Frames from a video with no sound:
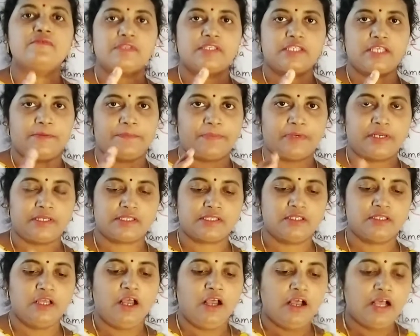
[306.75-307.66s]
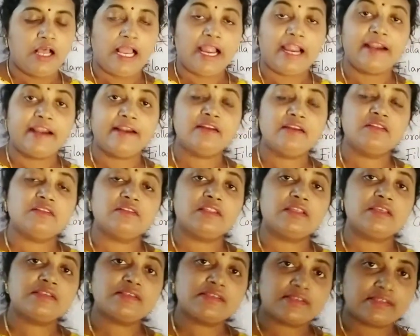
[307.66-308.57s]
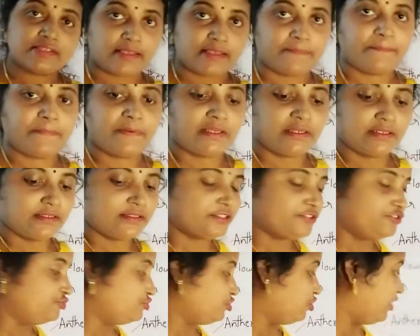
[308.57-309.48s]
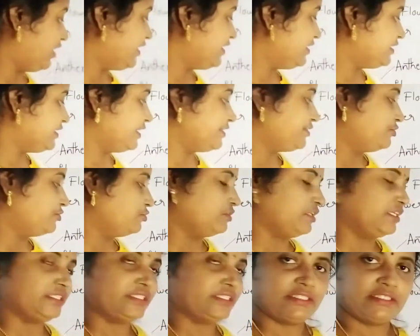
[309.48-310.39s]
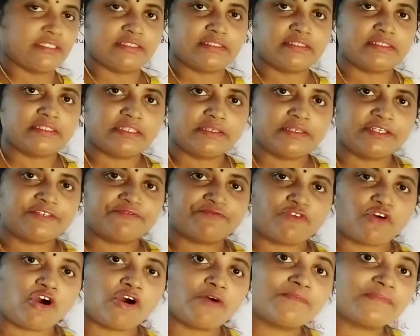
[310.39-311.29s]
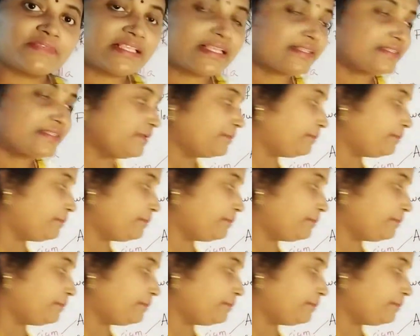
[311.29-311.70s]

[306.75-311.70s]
sepals, and this sepals jointed together, it forms as a